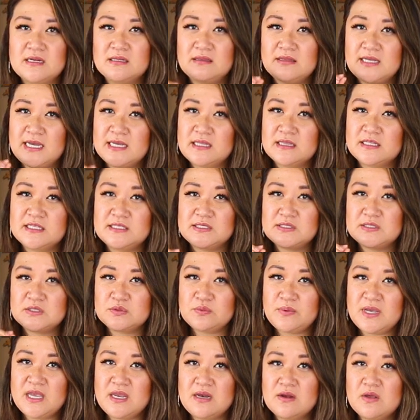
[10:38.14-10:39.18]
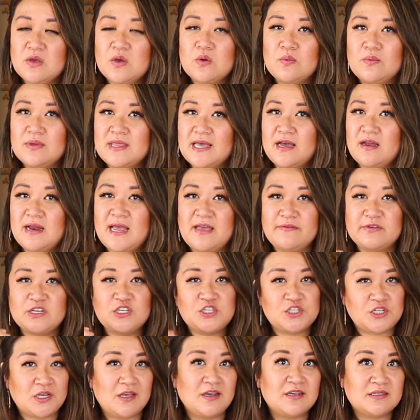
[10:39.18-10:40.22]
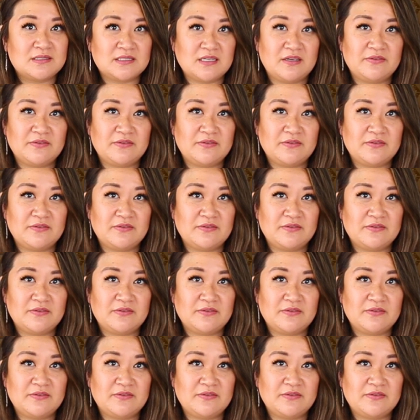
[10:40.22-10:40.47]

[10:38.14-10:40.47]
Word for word: and lightly sweet without having chunks